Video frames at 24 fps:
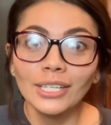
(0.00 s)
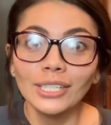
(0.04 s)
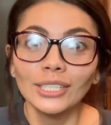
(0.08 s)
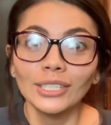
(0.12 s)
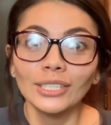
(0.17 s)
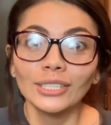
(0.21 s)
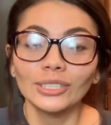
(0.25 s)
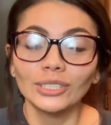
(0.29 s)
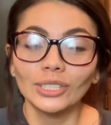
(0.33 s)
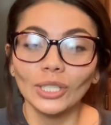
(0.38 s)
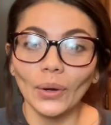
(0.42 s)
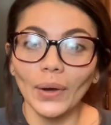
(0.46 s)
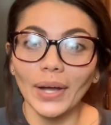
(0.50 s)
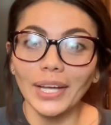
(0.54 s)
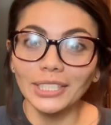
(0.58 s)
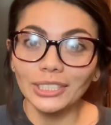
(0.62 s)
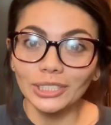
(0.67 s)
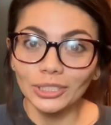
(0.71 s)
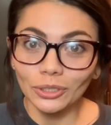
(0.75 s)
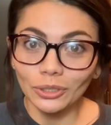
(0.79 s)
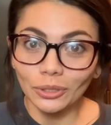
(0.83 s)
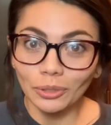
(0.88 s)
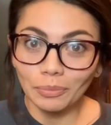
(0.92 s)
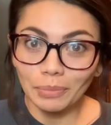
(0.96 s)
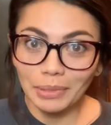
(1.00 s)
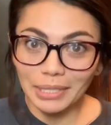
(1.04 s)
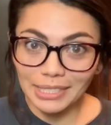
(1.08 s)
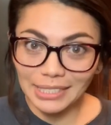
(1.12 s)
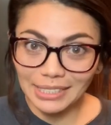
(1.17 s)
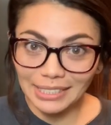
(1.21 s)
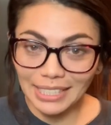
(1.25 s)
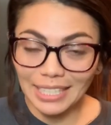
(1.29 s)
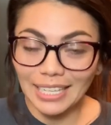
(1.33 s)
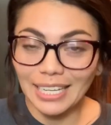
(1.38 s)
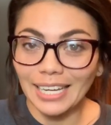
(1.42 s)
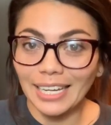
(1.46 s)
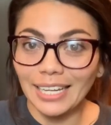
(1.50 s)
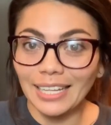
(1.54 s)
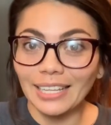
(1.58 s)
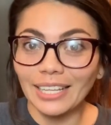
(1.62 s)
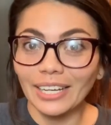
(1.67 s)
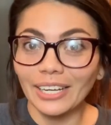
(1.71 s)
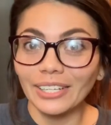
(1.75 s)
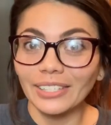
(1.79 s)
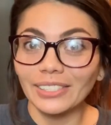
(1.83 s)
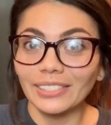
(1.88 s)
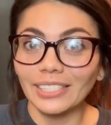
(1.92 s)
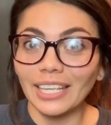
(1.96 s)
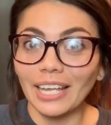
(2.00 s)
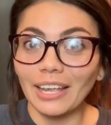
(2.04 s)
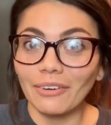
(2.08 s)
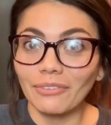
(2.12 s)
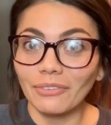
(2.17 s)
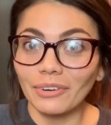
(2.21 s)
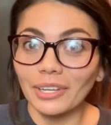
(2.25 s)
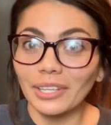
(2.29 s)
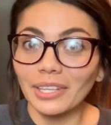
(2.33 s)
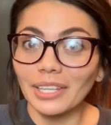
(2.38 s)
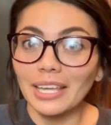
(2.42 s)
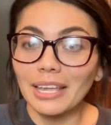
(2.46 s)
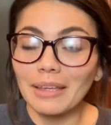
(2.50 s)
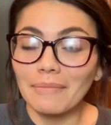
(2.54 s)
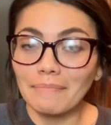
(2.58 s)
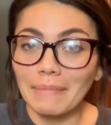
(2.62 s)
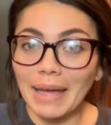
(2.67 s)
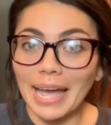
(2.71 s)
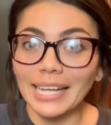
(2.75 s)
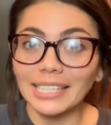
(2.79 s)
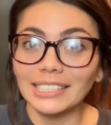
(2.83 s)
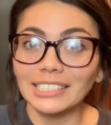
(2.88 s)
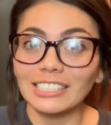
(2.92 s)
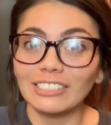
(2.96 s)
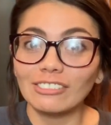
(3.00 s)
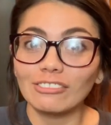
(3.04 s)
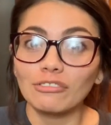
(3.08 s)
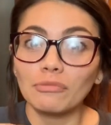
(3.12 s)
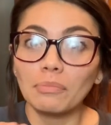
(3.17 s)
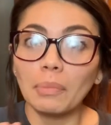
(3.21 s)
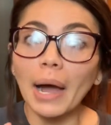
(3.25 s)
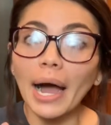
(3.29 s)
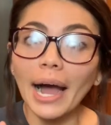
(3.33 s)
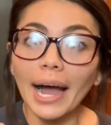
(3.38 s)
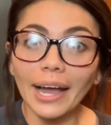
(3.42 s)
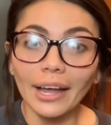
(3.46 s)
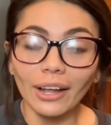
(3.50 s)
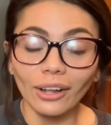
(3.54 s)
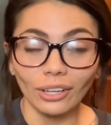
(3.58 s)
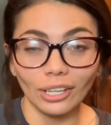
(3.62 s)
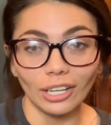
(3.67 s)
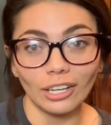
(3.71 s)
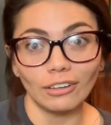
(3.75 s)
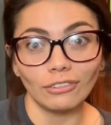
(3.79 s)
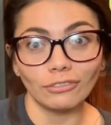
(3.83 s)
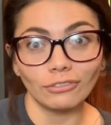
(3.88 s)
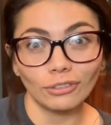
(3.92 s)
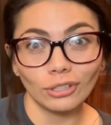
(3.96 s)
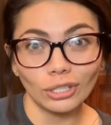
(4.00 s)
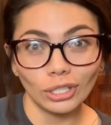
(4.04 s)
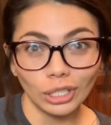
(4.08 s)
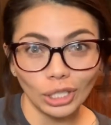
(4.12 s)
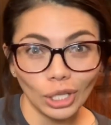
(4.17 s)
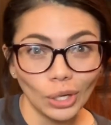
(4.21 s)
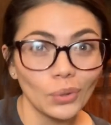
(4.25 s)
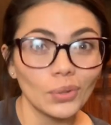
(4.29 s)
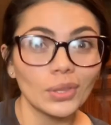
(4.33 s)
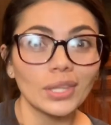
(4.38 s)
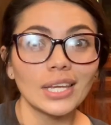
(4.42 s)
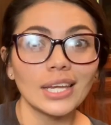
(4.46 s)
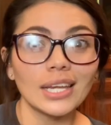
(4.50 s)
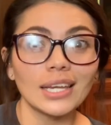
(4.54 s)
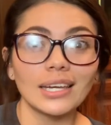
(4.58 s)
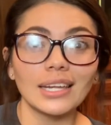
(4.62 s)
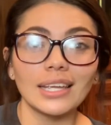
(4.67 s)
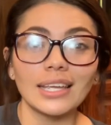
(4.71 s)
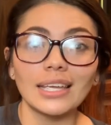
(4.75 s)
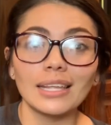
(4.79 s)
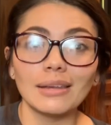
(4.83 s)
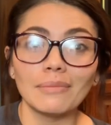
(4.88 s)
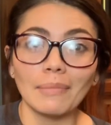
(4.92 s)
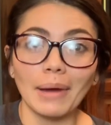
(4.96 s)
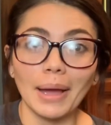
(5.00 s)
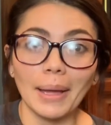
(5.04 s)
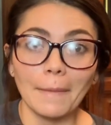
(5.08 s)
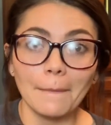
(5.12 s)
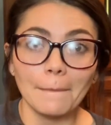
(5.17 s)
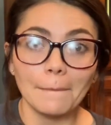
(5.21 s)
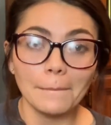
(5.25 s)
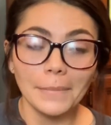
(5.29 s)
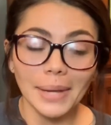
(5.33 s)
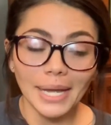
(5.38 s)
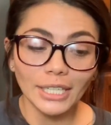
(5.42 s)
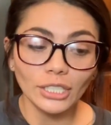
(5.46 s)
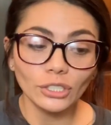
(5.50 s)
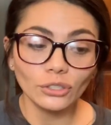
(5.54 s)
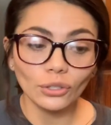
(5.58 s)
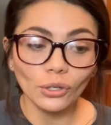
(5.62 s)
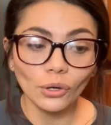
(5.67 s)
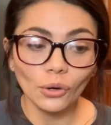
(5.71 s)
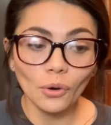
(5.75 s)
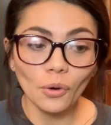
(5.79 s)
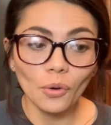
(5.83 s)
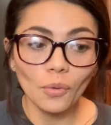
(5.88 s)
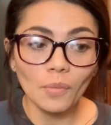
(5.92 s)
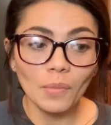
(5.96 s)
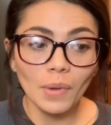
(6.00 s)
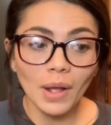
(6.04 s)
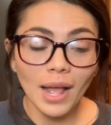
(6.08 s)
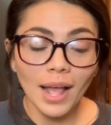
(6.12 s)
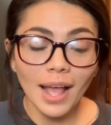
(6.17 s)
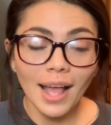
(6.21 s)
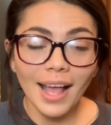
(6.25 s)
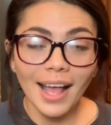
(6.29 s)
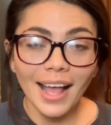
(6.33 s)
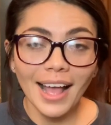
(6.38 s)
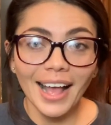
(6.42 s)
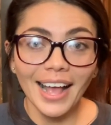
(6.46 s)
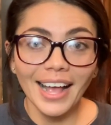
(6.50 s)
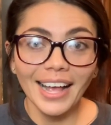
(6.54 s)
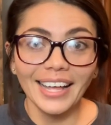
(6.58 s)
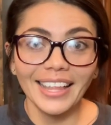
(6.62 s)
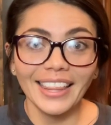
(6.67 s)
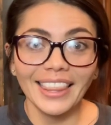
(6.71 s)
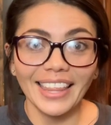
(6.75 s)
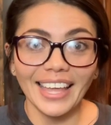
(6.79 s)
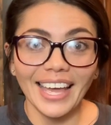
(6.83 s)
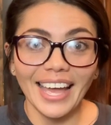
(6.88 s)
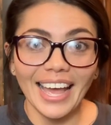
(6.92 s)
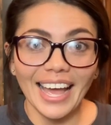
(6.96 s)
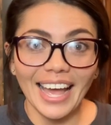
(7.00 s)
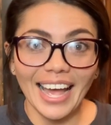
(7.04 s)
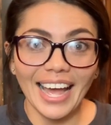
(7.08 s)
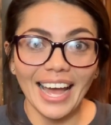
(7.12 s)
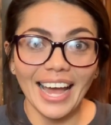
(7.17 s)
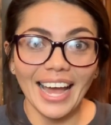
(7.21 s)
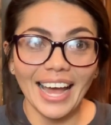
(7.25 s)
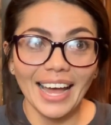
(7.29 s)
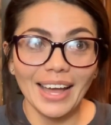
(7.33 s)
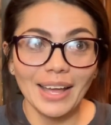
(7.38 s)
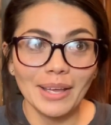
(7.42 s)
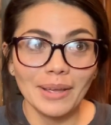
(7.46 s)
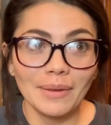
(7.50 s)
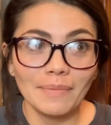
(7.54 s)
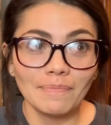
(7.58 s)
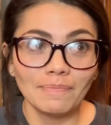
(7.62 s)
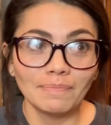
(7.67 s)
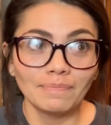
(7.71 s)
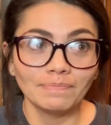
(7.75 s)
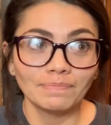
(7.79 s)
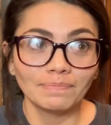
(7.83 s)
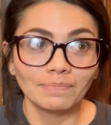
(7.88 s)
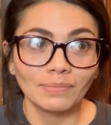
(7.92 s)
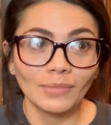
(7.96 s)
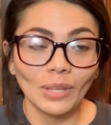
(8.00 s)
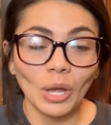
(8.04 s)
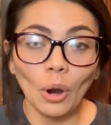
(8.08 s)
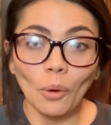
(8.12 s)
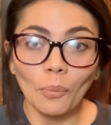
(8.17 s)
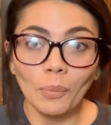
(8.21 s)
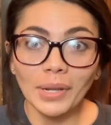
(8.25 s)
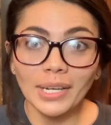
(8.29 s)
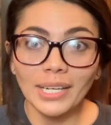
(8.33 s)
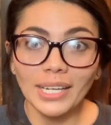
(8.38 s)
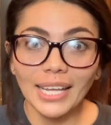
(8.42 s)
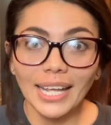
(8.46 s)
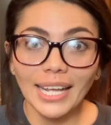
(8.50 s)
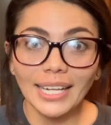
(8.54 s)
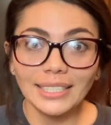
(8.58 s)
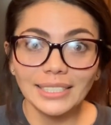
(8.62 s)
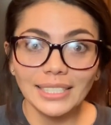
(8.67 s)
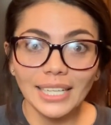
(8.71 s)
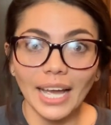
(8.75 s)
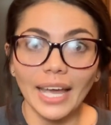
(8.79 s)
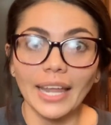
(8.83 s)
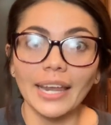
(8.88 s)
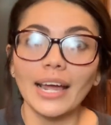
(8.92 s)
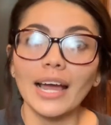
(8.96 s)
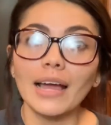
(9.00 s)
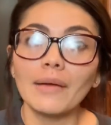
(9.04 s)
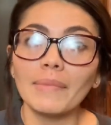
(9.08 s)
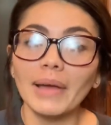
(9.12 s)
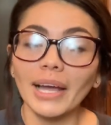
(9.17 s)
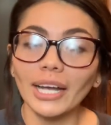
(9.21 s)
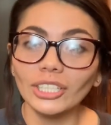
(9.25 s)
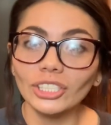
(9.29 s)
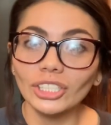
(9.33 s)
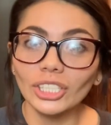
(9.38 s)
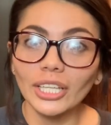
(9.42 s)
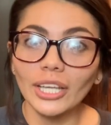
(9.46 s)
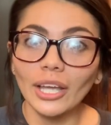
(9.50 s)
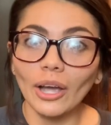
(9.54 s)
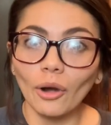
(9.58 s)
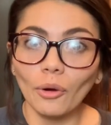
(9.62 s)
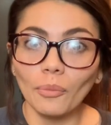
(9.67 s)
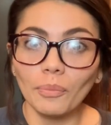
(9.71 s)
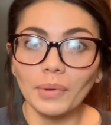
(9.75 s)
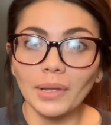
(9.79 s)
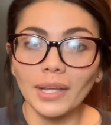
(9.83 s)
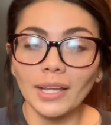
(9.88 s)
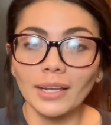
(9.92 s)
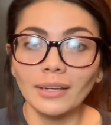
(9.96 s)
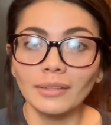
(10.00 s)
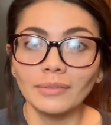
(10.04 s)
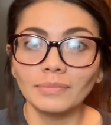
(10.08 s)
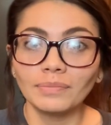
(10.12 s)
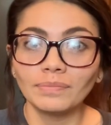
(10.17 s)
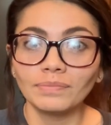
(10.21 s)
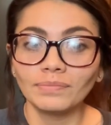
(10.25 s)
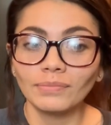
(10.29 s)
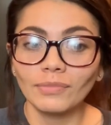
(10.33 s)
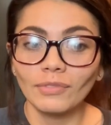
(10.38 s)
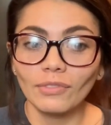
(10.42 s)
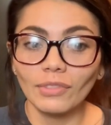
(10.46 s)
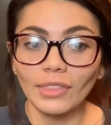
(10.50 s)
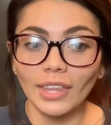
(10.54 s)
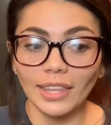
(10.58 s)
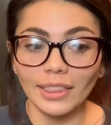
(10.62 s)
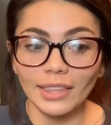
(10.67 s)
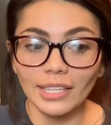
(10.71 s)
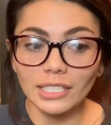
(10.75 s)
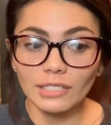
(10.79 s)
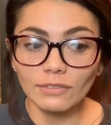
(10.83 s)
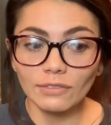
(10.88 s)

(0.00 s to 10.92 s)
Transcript: So as you'll be seeing, there's a really massive pile of clothing in my bedroom that I'm hoping to get done. I'm actually hoping that this